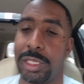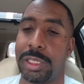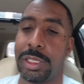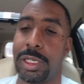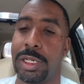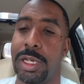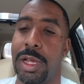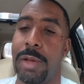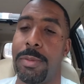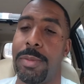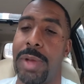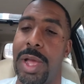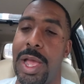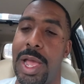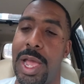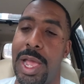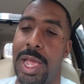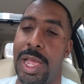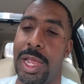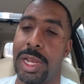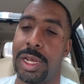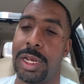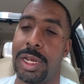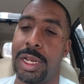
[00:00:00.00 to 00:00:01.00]
to come
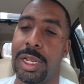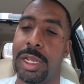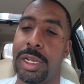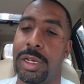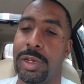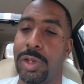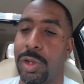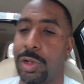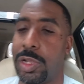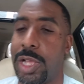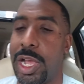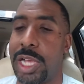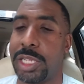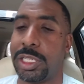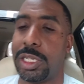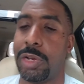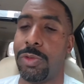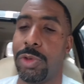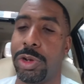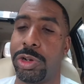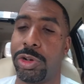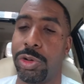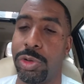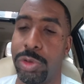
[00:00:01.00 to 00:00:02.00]
behind the class they're
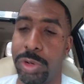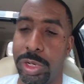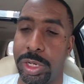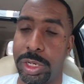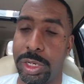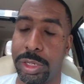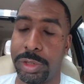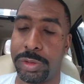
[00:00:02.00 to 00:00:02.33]
recruiting.